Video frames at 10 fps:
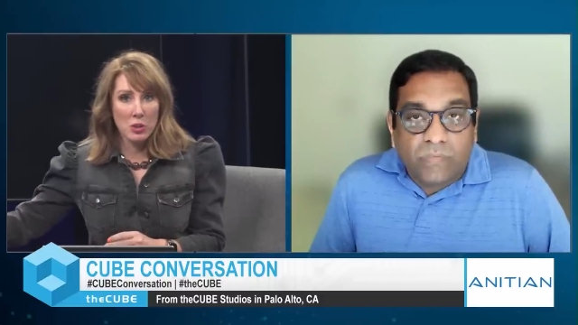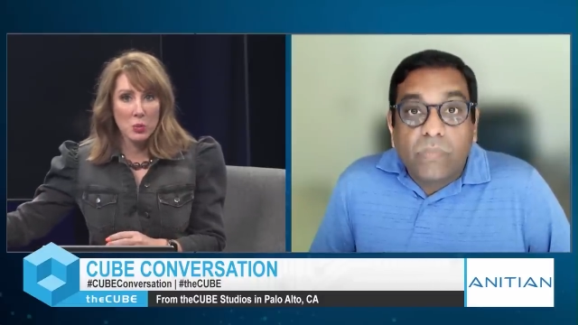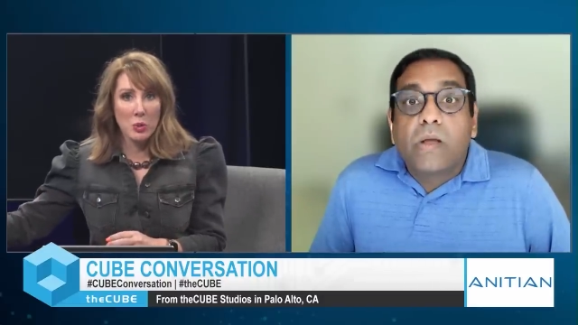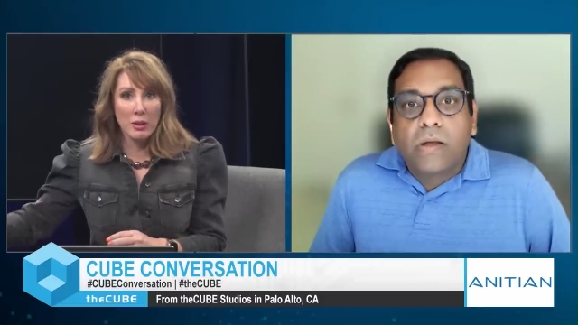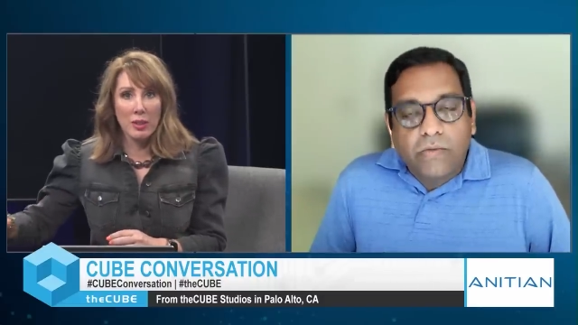Speaker 1: as
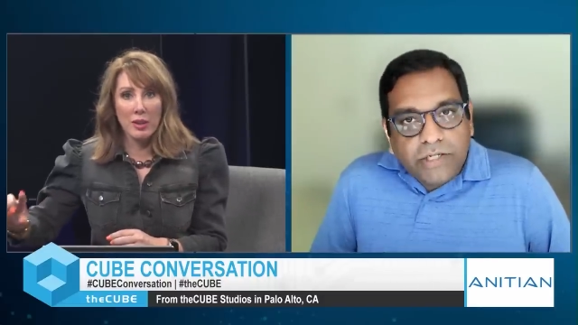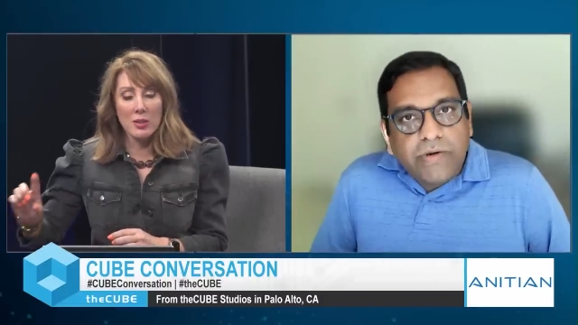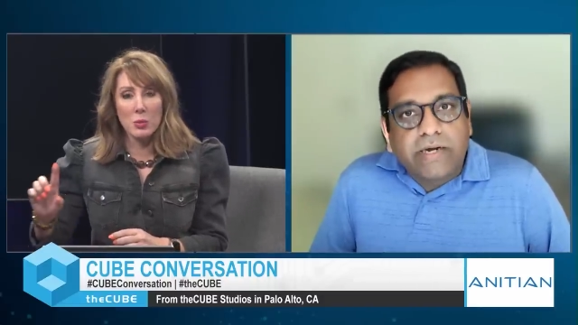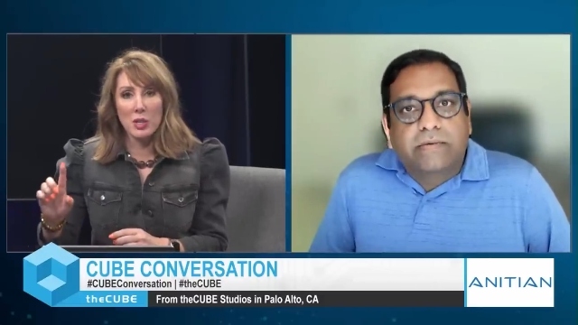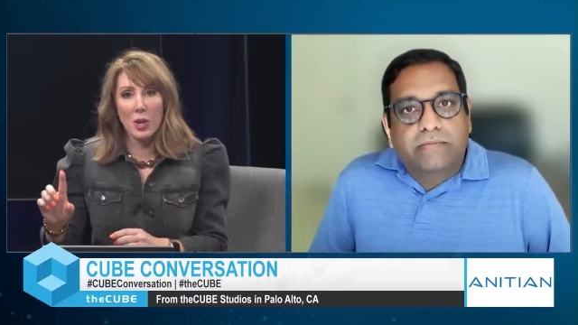one of the
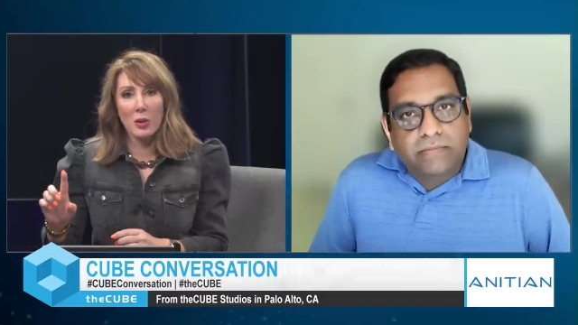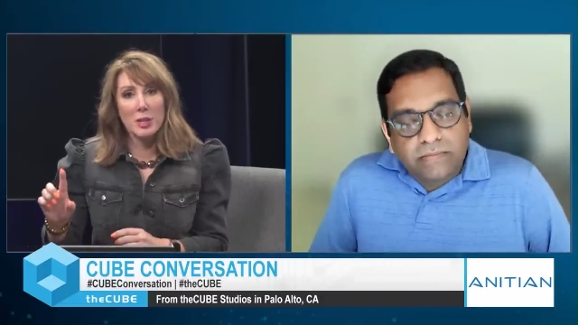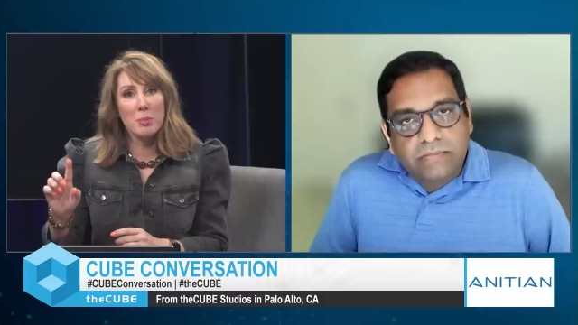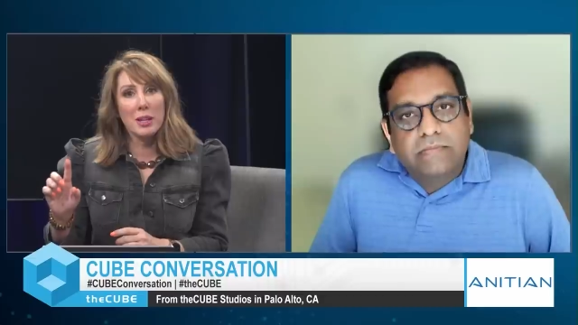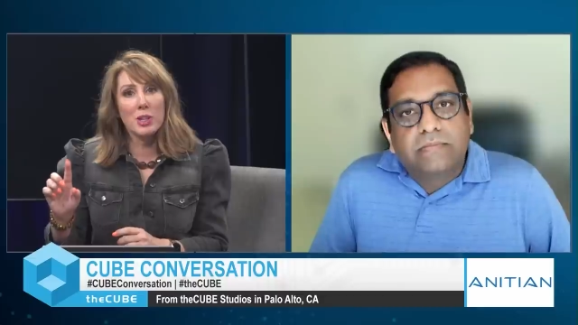things we know
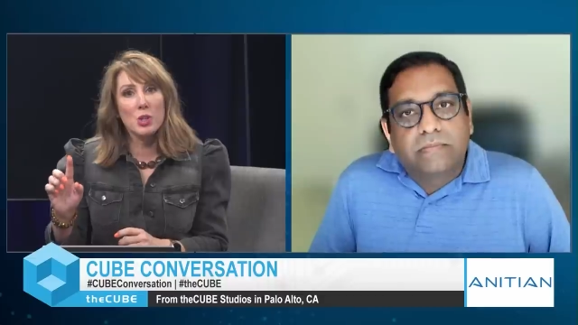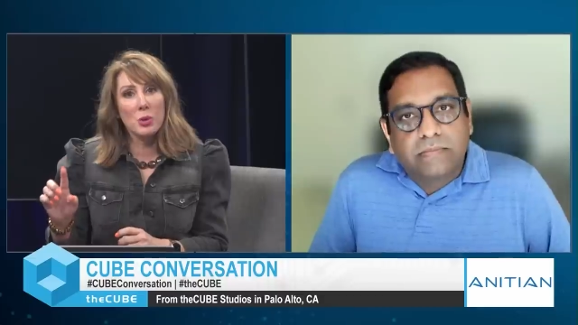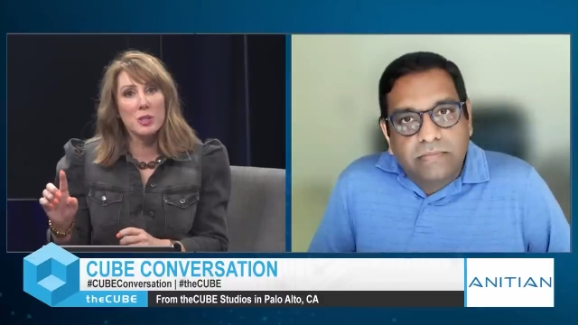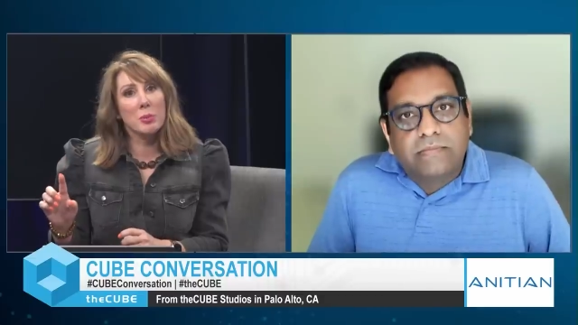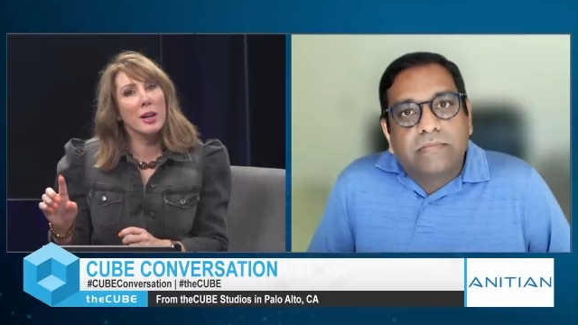that's been in
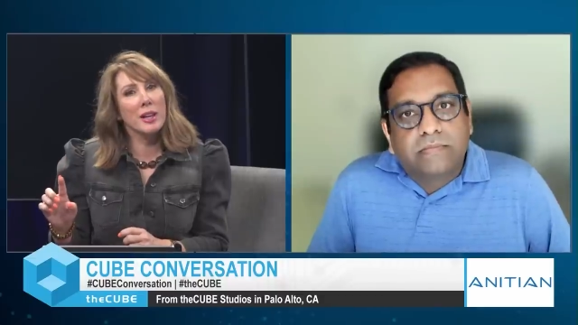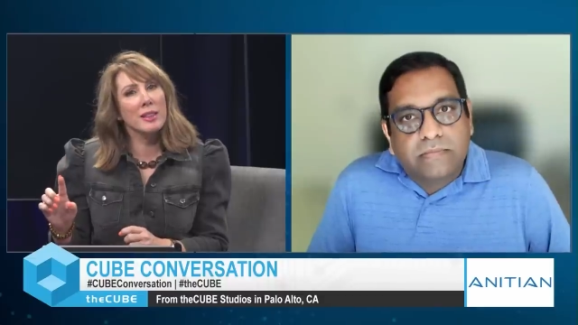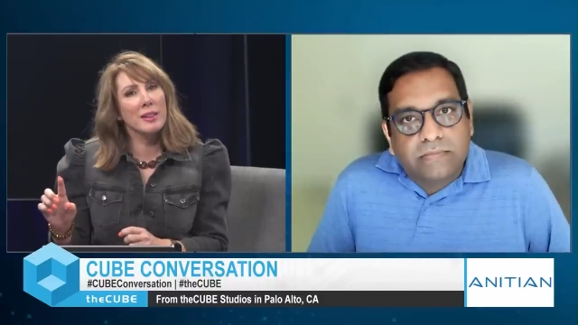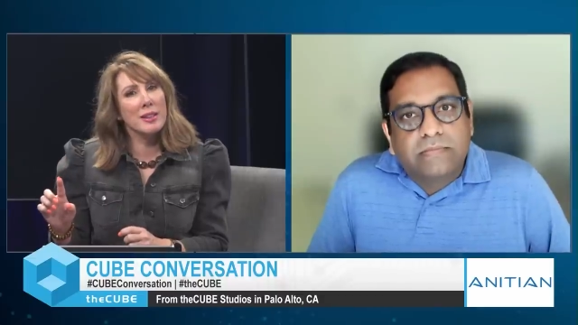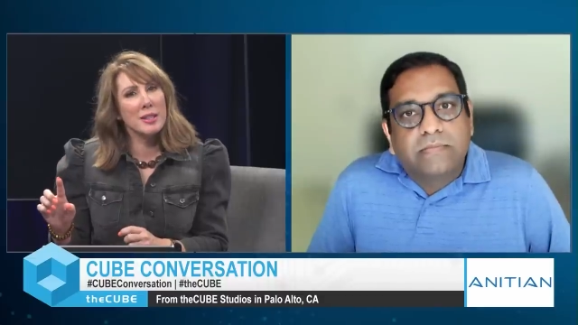short supply
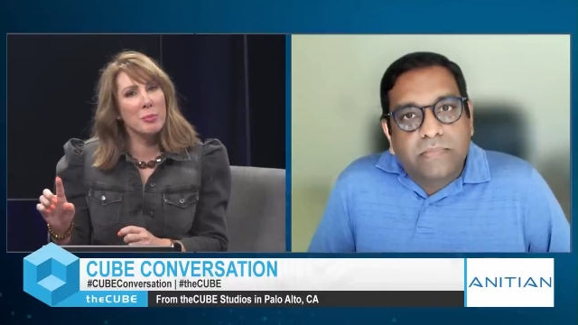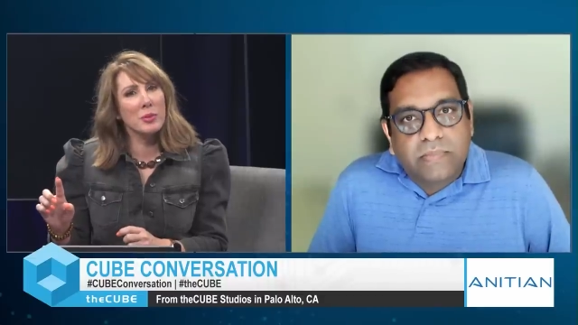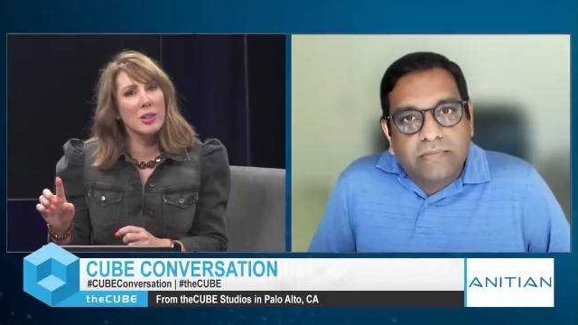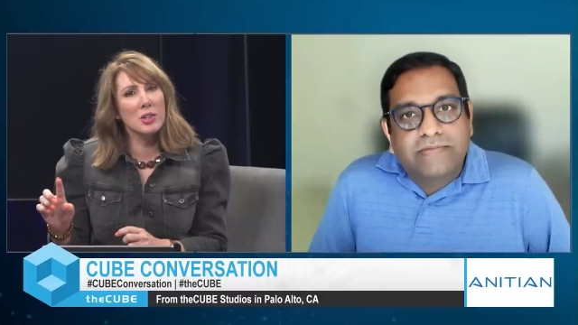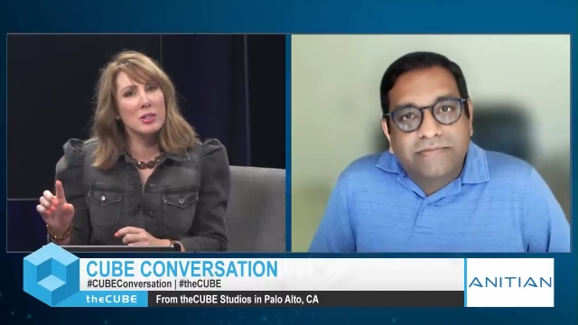the last couple
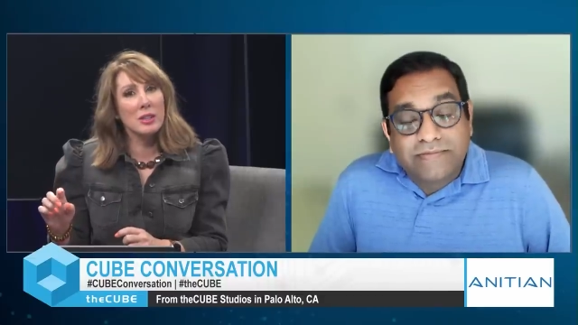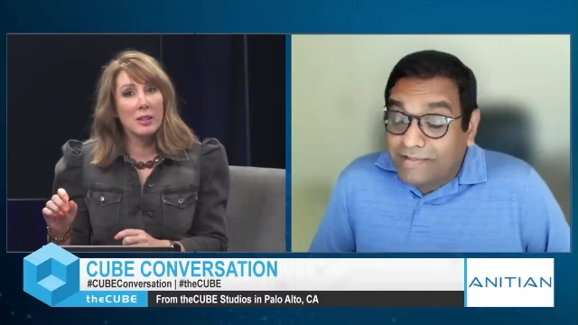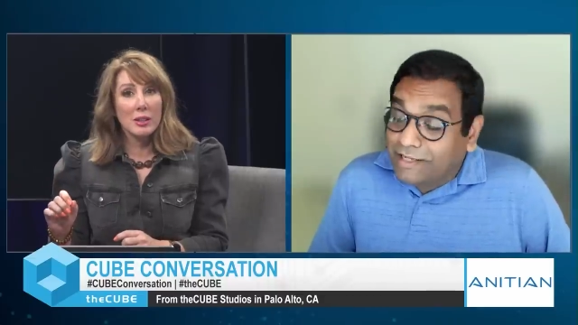of years